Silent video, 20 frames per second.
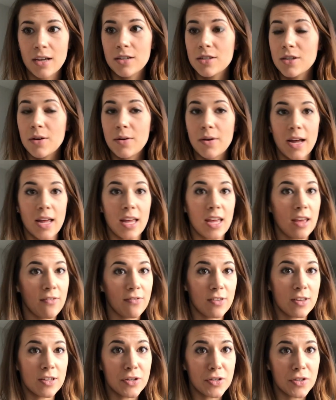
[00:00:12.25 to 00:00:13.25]
So
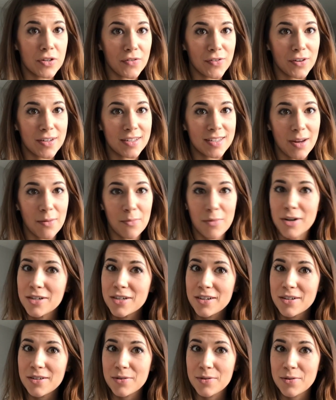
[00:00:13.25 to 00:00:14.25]
if this is your first time
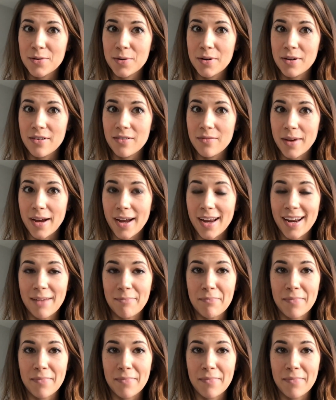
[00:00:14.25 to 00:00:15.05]
watching a tutorial of mine,